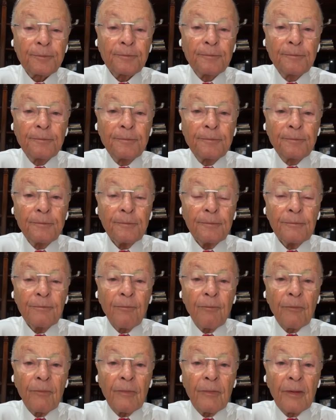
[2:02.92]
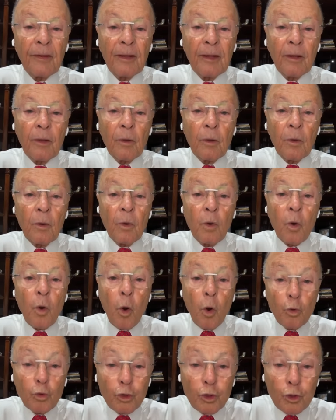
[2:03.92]
the work of salvation,
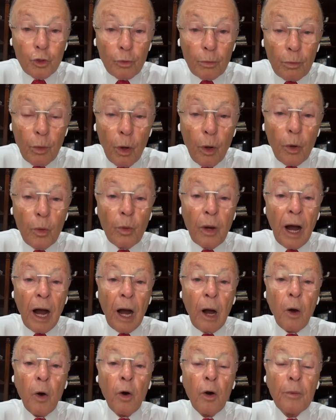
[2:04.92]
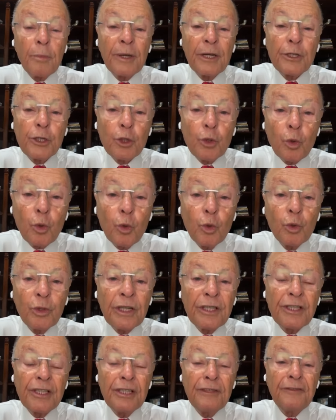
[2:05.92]
he said it's
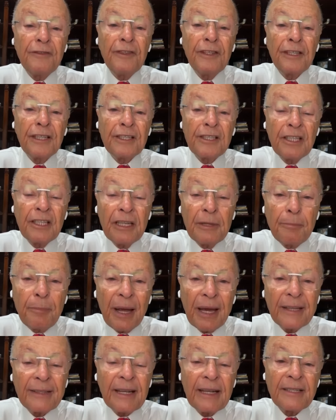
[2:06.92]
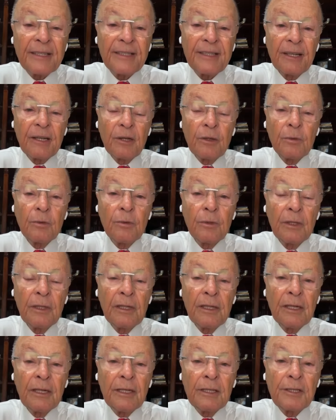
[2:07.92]
finished to the work of
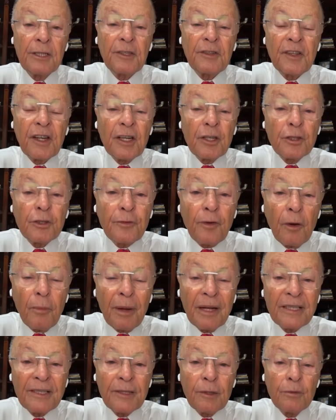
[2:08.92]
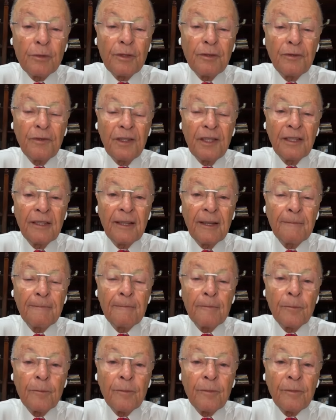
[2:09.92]
healing, of deliverance and
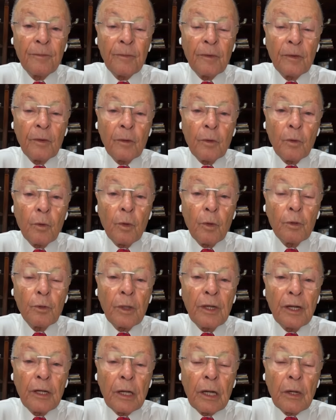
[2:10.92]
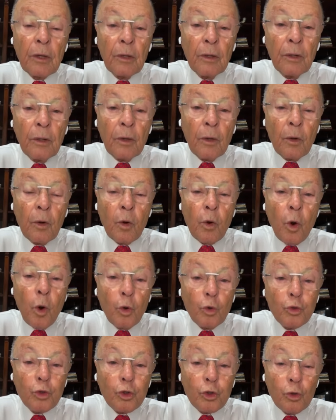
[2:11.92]
transformation of life.
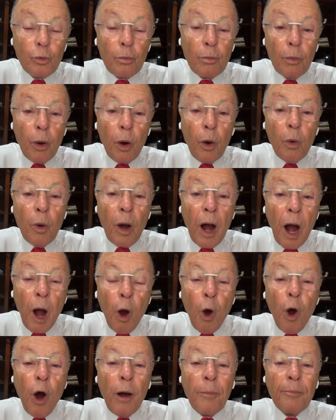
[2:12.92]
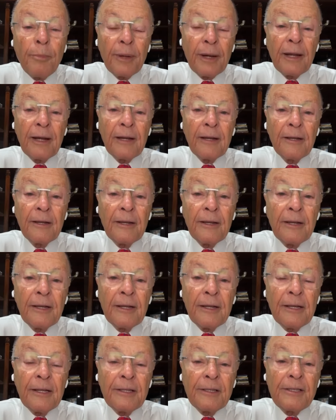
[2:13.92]
When he said it's finished
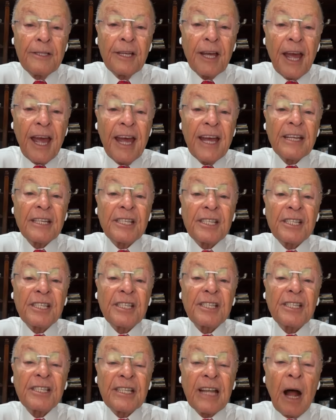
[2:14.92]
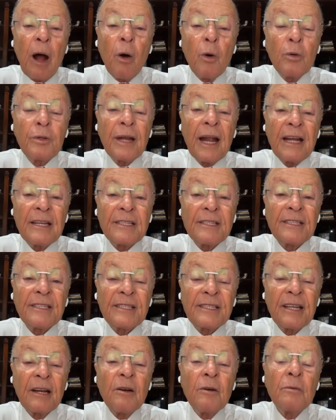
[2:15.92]
to the work of
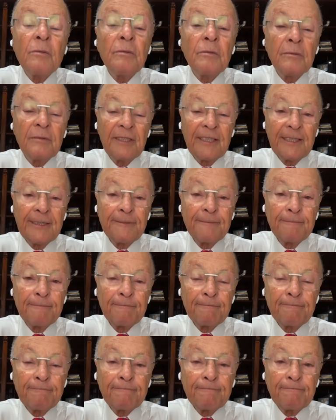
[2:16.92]
restoration,